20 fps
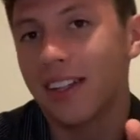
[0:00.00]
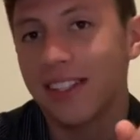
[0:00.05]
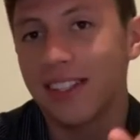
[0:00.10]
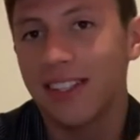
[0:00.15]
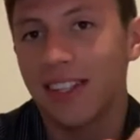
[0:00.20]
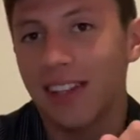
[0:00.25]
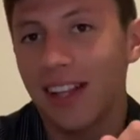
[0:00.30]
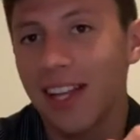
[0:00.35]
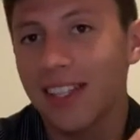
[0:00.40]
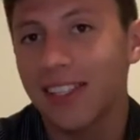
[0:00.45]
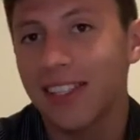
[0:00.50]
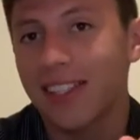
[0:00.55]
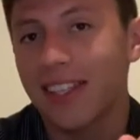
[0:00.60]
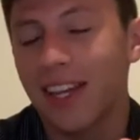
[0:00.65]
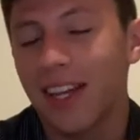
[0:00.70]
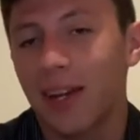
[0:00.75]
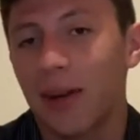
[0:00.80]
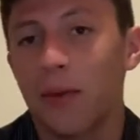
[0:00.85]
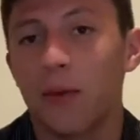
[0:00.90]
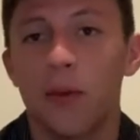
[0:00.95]
glass
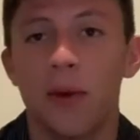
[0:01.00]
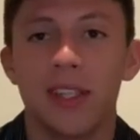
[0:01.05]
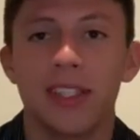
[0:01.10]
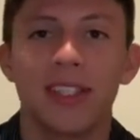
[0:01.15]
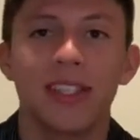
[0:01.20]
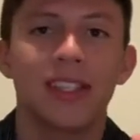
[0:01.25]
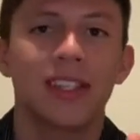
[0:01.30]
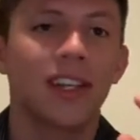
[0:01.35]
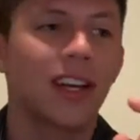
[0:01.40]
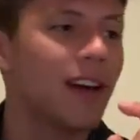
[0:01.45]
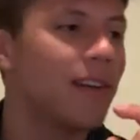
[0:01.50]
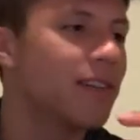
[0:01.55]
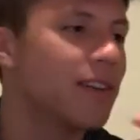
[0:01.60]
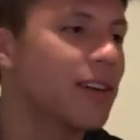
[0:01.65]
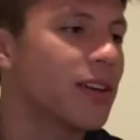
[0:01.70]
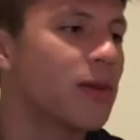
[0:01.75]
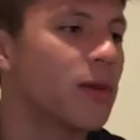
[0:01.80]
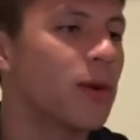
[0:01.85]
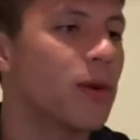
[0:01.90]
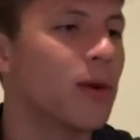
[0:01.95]
container wasn't
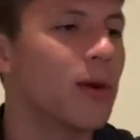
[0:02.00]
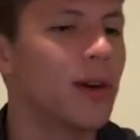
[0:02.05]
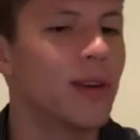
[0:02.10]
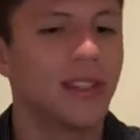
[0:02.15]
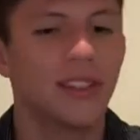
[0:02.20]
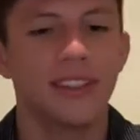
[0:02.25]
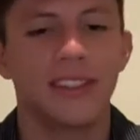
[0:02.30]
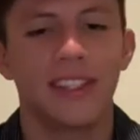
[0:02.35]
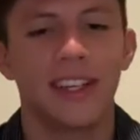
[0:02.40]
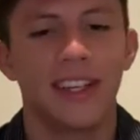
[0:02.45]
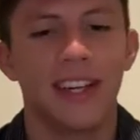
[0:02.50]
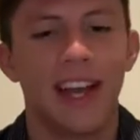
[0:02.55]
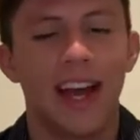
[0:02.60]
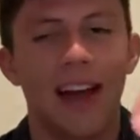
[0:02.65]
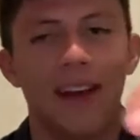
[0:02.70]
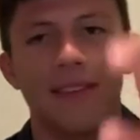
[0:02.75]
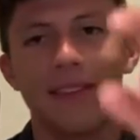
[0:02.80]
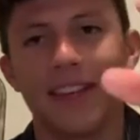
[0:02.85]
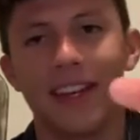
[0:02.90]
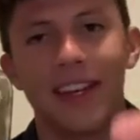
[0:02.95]
covered or didn't
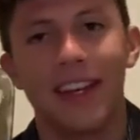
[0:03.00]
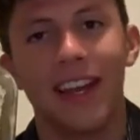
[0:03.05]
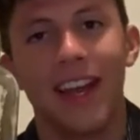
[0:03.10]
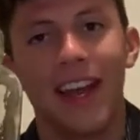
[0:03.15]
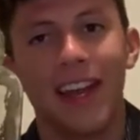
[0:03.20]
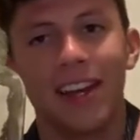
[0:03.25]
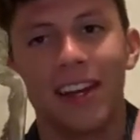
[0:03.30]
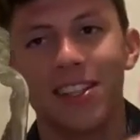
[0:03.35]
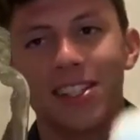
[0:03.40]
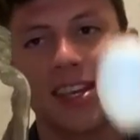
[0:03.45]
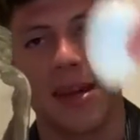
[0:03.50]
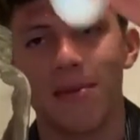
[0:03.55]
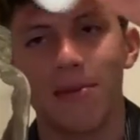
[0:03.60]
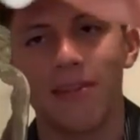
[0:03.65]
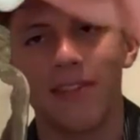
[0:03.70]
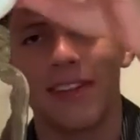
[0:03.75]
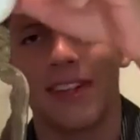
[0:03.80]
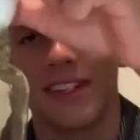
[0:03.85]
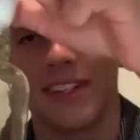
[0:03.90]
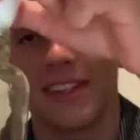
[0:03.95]
have an egg on top
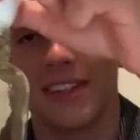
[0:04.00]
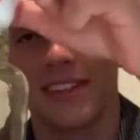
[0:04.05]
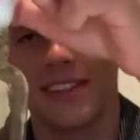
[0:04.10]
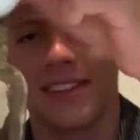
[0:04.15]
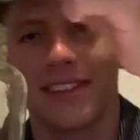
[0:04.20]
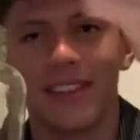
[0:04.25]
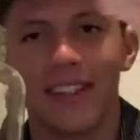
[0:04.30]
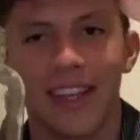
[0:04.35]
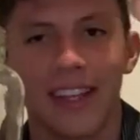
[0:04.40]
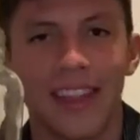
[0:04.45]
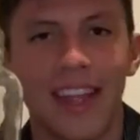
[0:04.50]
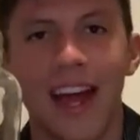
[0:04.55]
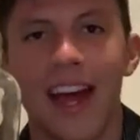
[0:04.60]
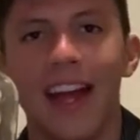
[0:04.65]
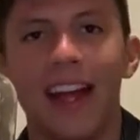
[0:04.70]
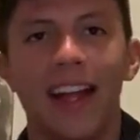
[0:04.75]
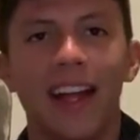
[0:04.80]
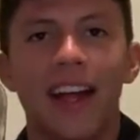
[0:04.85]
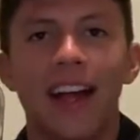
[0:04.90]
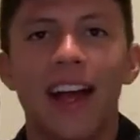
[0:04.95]
of it, like
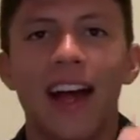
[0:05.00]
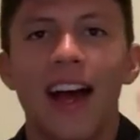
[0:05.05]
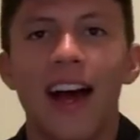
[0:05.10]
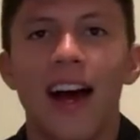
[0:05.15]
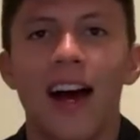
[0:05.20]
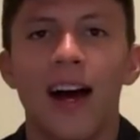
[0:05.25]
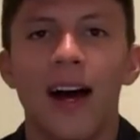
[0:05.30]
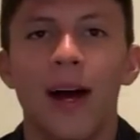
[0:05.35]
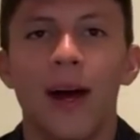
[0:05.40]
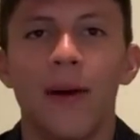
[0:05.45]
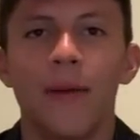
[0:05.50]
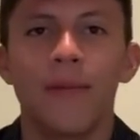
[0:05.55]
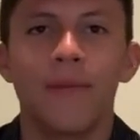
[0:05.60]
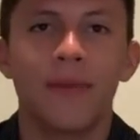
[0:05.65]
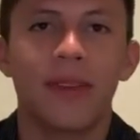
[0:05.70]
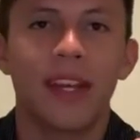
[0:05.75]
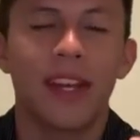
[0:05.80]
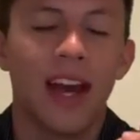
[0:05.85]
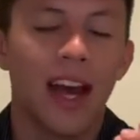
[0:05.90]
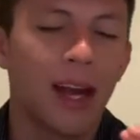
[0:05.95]
that,
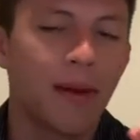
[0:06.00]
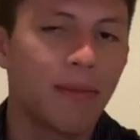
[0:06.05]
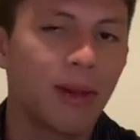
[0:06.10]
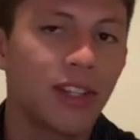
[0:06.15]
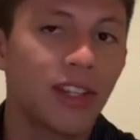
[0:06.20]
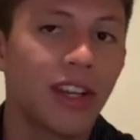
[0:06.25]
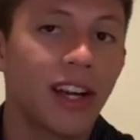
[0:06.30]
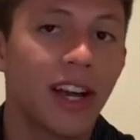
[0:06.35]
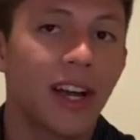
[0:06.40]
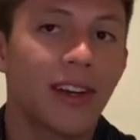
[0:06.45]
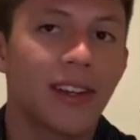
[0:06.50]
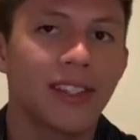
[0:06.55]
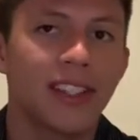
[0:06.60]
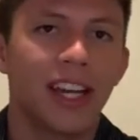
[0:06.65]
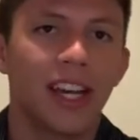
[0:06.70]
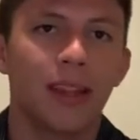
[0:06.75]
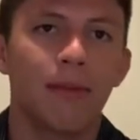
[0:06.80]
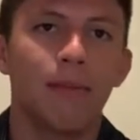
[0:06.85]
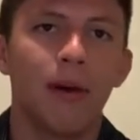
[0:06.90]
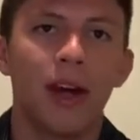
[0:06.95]
the higher pressure air
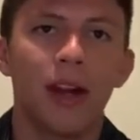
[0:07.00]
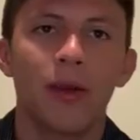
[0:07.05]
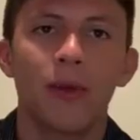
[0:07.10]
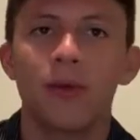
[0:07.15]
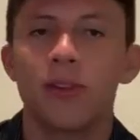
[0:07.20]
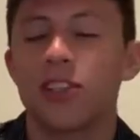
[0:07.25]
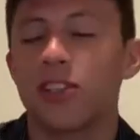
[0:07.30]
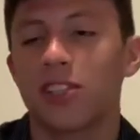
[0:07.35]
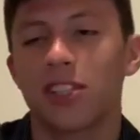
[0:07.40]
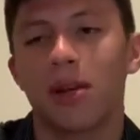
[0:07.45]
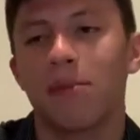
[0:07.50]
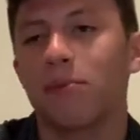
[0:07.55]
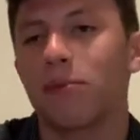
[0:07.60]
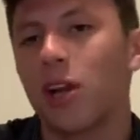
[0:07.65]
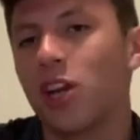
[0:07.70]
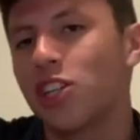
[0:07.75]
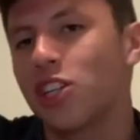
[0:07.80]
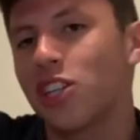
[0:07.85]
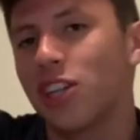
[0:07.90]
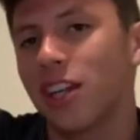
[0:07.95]
outside of the bottle would just come
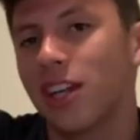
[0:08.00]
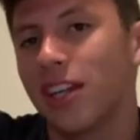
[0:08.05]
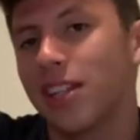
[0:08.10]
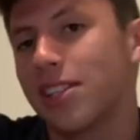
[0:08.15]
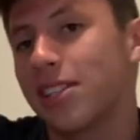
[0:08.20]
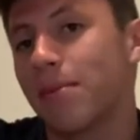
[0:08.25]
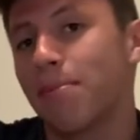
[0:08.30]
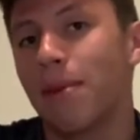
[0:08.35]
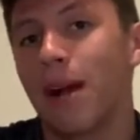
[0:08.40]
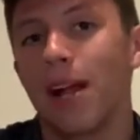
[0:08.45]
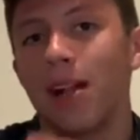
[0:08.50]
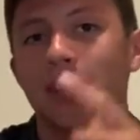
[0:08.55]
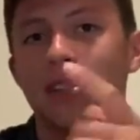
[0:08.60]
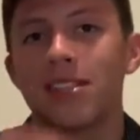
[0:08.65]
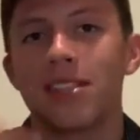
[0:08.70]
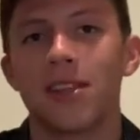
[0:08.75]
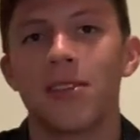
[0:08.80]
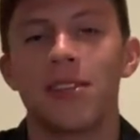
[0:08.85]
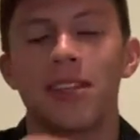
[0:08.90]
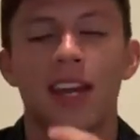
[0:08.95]
rushing in to
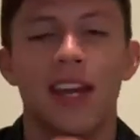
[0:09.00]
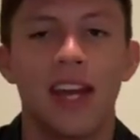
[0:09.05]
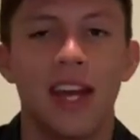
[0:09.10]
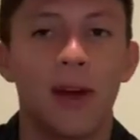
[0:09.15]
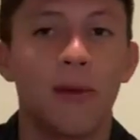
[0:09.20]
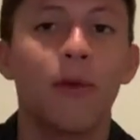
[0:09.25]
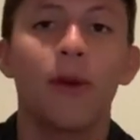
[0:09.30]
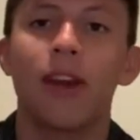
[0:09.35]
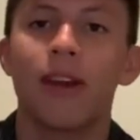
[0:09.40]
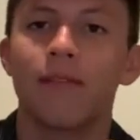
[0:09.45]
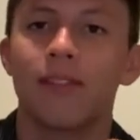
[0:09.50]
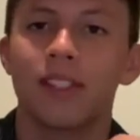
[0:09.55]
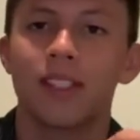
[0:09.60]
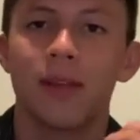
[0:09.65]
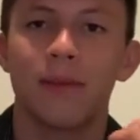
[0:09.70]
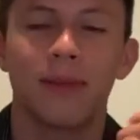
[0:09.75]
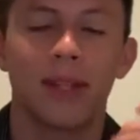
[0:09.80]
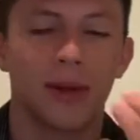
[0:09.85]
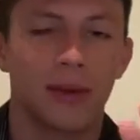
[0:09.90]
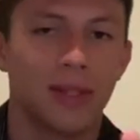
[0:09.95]
balance out the air whenever
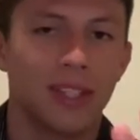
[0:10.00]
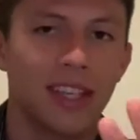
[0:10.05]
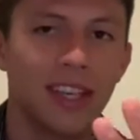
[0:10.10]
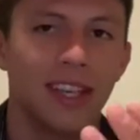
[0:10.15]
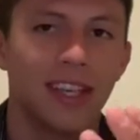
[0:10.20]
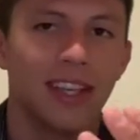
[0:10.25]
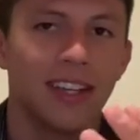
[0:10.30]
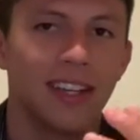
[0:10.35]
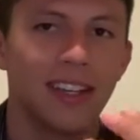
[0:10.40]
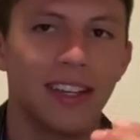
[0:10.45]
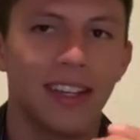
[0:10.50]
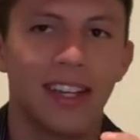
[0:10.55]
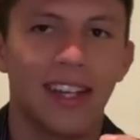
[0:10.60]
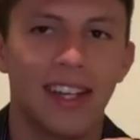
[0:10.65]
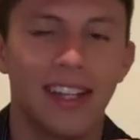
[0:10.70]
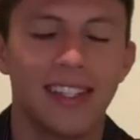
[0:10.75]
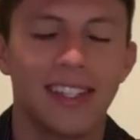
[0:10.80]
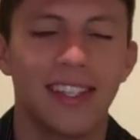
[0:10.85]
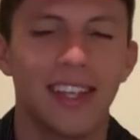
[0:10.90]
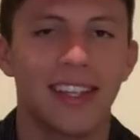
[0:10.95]
something was heated
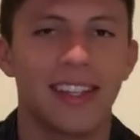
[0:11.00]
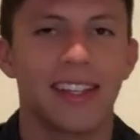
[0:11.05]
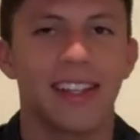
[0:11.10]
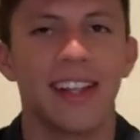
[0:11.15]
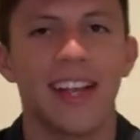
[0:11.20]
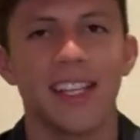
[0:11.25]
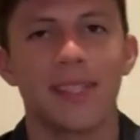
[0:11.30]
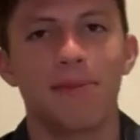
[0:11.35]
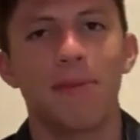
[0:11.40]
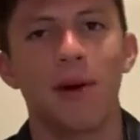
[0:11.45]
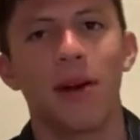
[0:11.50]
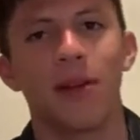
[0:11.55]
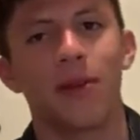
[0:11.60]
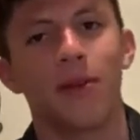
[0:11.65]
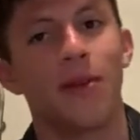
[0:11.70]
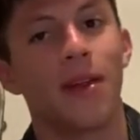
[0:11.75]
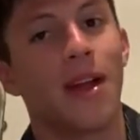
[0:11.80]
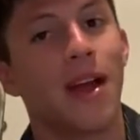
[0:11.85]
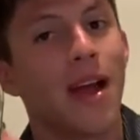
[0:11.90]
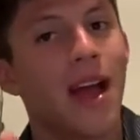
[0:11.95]
inside the glass
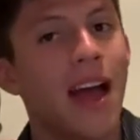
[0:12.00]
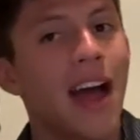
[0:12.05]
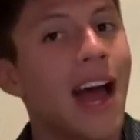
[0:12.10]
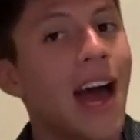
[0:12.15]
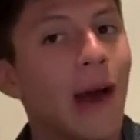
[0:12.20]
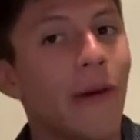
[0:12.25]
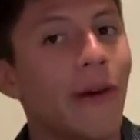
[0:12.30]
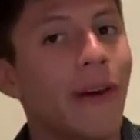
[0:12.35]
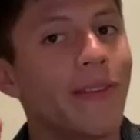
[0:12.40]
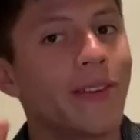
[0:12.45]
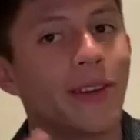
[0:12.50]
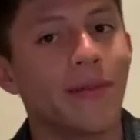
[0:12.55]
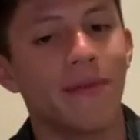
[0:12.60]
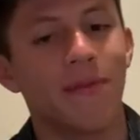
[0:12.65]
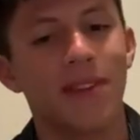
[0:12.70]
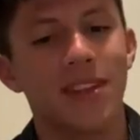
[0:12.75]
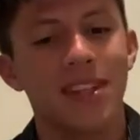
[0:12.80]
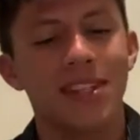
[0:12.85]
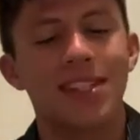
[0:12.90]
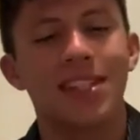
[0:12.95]
bottle. However,
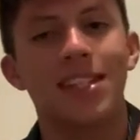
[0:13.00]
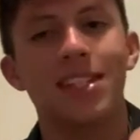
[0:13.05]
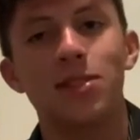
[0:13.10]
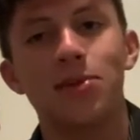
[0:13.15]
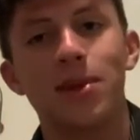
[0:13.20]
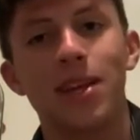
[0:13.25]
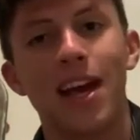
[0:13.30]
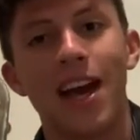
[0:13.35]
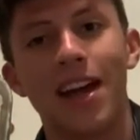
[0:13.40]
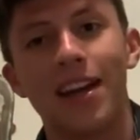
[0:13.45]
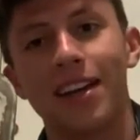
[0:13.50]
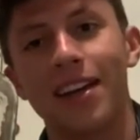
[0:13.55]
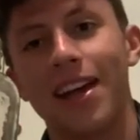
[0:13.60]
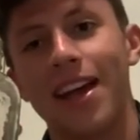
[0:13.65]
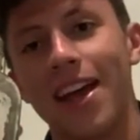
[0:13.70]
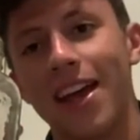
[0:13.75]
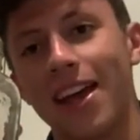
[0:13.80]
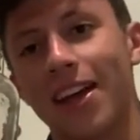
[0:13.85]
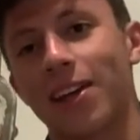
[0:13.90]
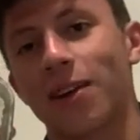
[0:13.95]
since we had
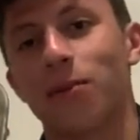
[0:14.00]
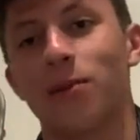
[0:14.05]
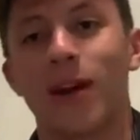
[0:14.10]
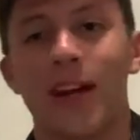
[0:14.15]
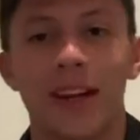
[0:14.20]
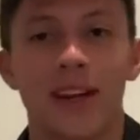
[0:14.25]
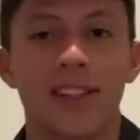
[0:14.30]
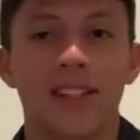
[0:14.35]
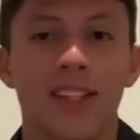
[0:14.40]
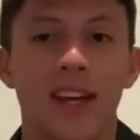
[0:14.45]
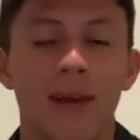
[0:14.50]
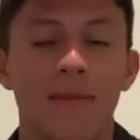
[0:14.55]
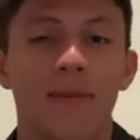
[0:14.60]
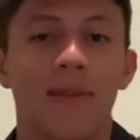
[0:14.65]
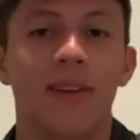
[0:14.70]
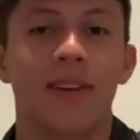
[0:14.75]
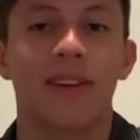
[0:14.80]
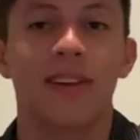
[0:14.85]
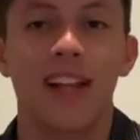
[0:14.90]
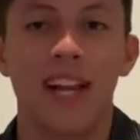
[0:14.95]
an egg right on top
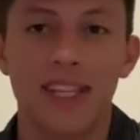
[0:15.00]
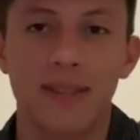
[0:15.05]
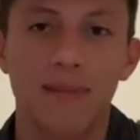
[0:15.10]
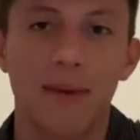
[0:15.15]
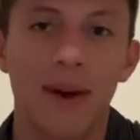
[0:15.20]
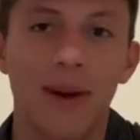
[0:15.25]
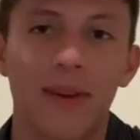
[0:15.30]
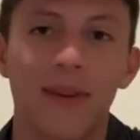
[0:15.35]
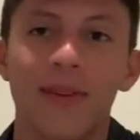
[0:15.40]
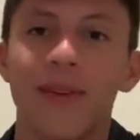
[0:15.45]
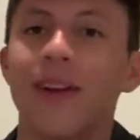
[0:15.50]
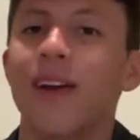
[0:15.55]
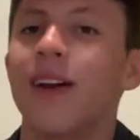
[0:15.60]
of the glass bottle,